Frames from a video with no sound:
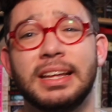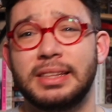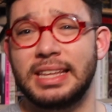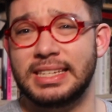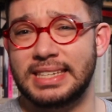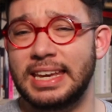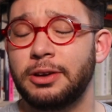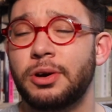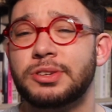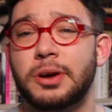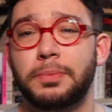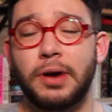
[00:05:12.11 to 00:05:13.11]
These
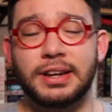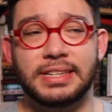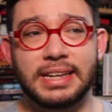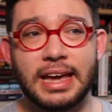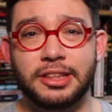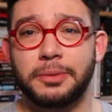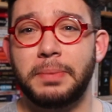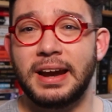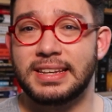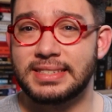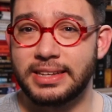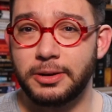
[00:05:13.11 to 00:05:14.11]
heroes are brought together by
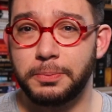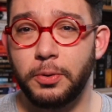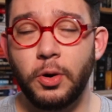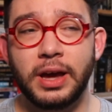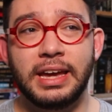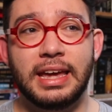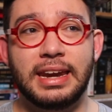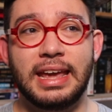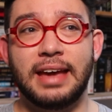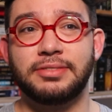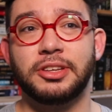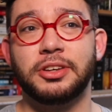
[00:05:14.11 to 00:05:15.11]
this little boy, and they
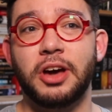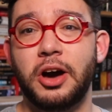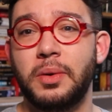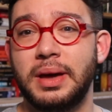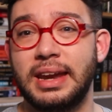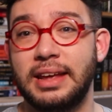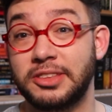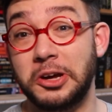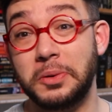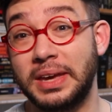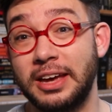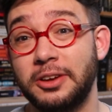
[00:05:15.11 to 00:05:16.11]
have to go
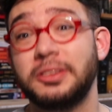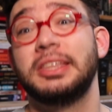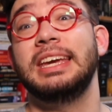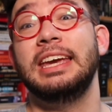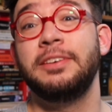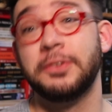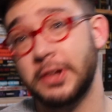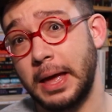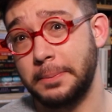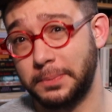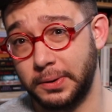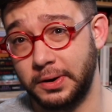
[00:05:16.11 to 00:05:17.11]
kill the evil
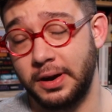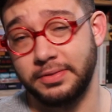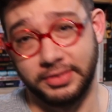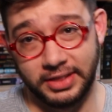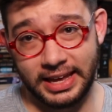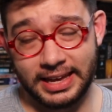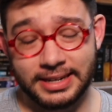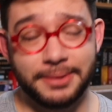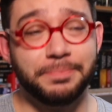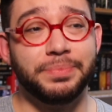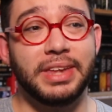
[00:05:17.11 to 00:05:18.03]
emperor of the land.